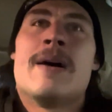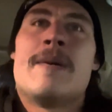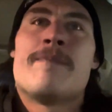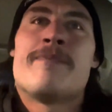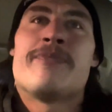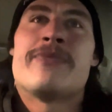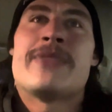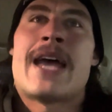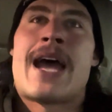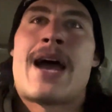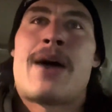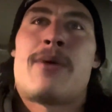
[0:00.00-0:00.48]

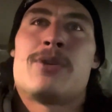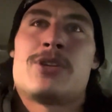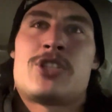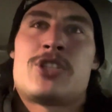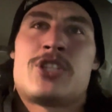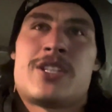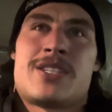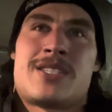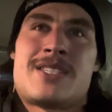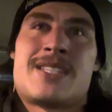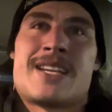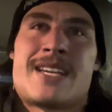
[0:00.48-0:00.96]
that was
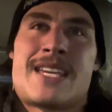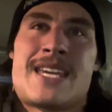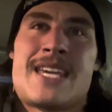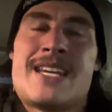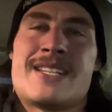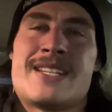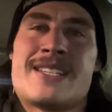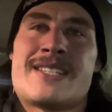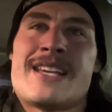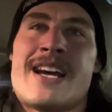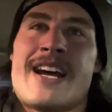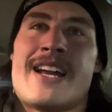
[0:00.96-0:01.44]
just the
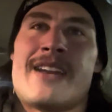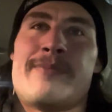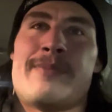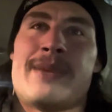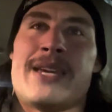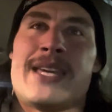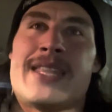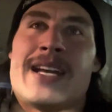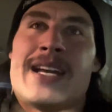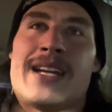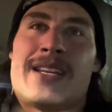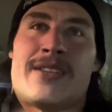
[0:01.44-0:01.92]
kid side of
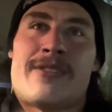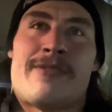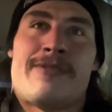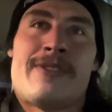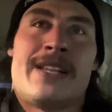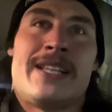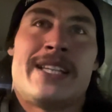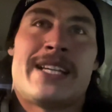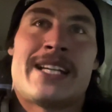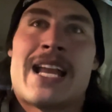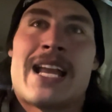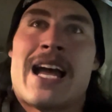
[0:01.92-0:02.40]
me that is
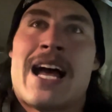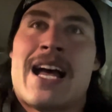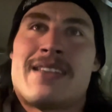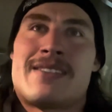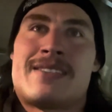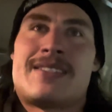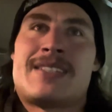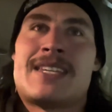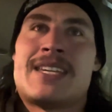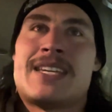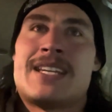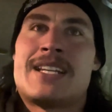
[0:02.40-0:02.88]
feeling not
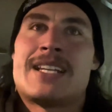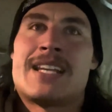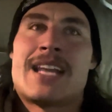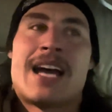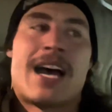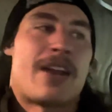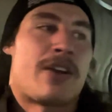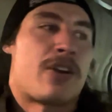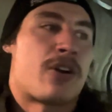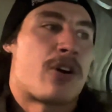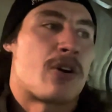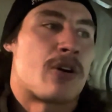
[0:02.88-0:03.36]
seen,
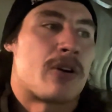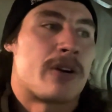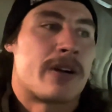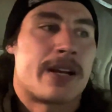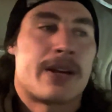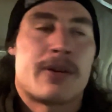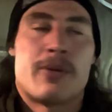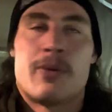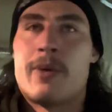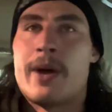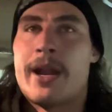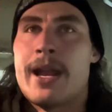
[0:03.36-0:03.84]
not
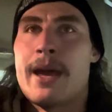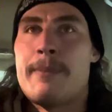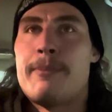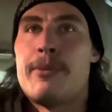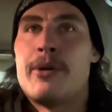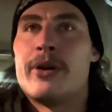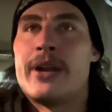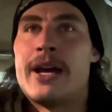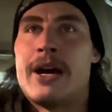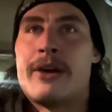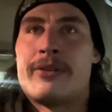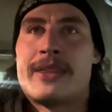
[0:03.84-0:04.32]
heard when I
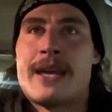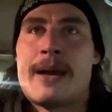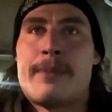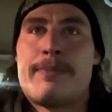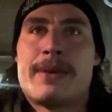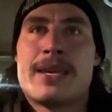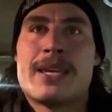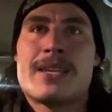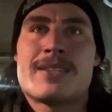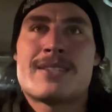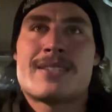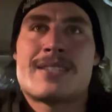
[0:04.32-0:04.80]
put out that
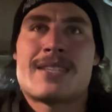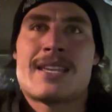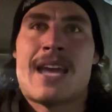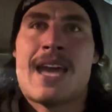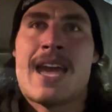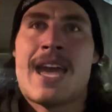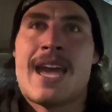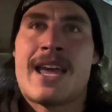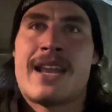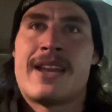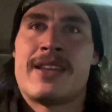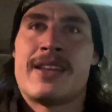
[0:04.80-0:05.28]
piece.
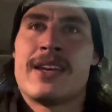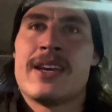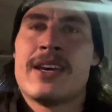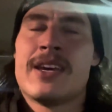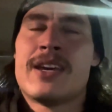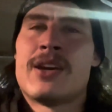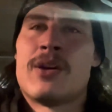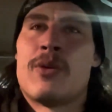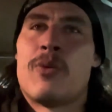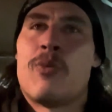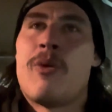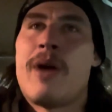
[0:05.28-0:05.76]
And
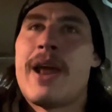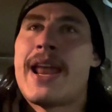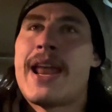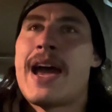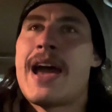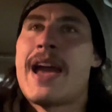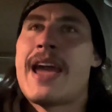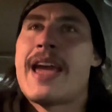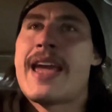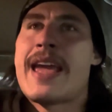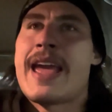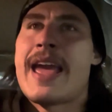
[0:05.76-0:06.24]
when
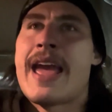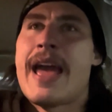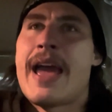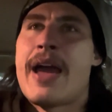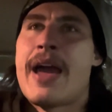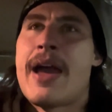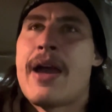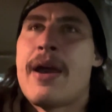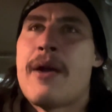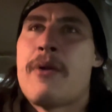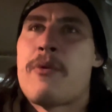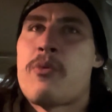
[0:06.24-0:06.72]
I
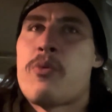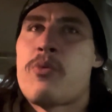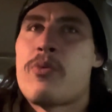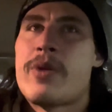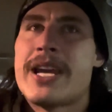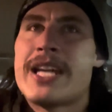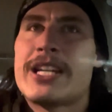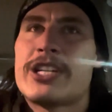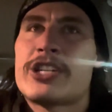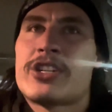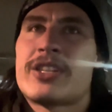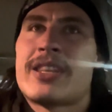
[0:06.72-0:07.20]

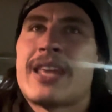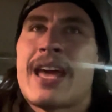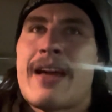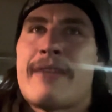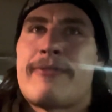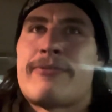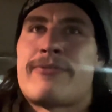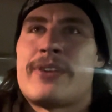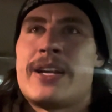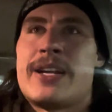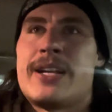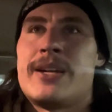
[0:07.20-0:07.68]
reached that
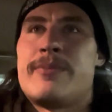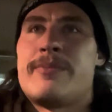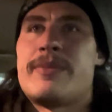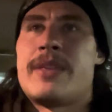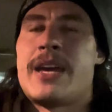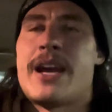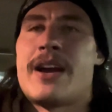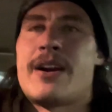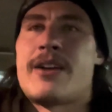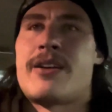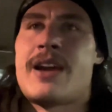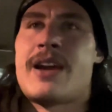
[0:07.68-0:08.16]
freedom
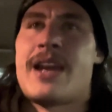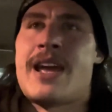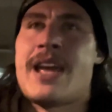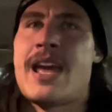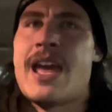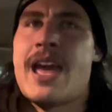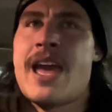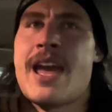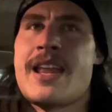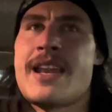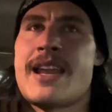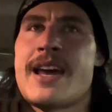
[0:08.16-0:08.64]
there,
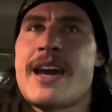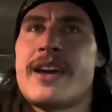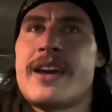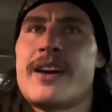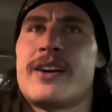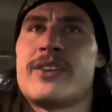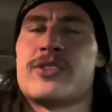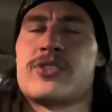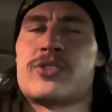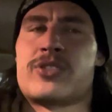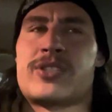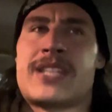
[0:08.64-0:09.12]
and I
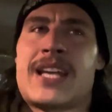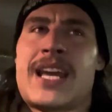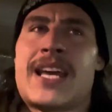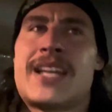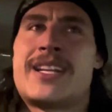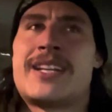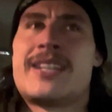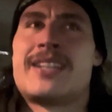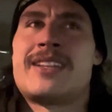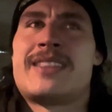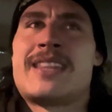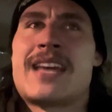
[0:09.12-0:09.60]
understand
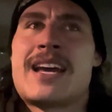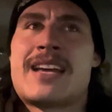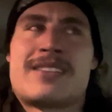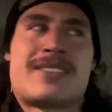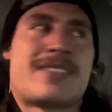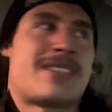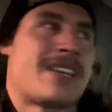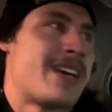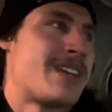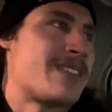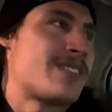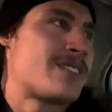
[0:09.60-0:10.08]
it in that
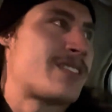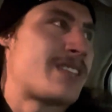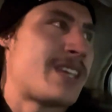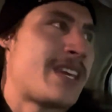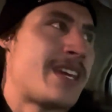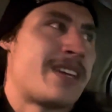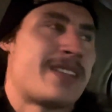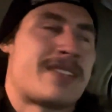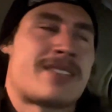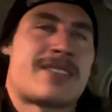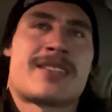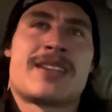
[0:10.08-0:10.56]
sense.
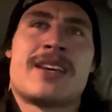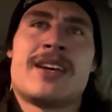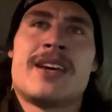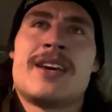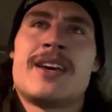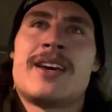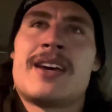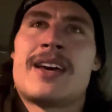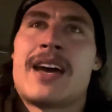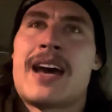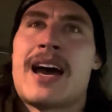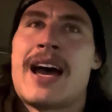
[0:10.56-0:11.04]

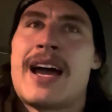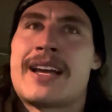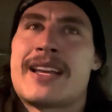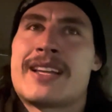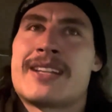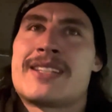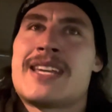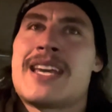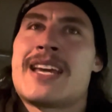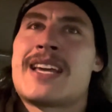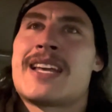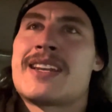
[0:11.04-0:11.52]
I
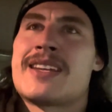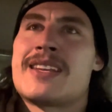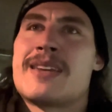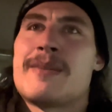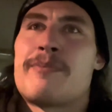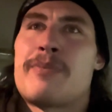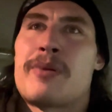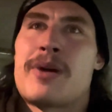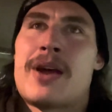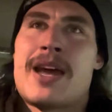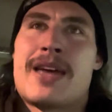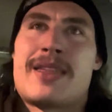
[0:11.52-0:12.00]
can take a deep
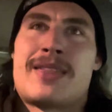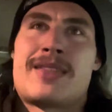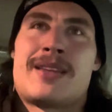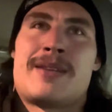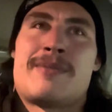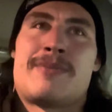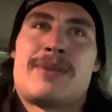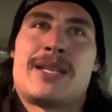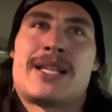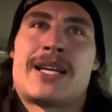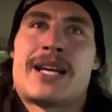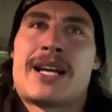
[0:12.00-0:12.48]
breath
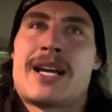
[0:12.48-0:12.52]
and be like,